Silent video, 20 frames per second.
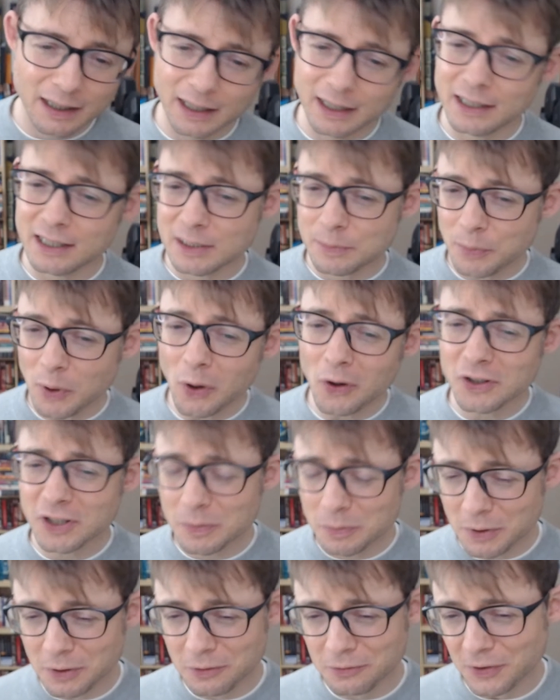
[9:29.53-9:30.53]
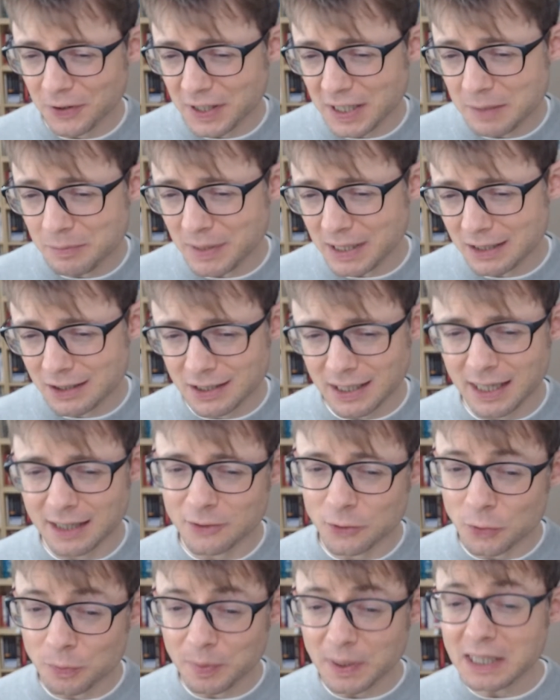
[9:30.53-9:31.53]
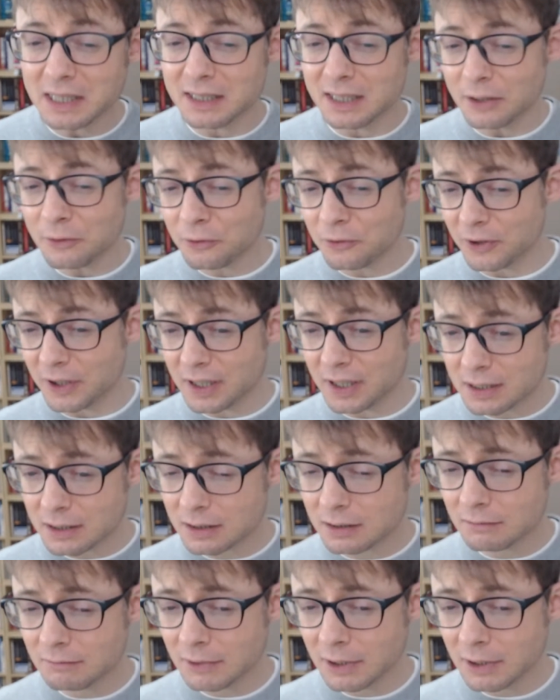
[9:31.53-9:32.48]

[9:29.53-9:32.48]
it is possible for Lee Min-ja to be different.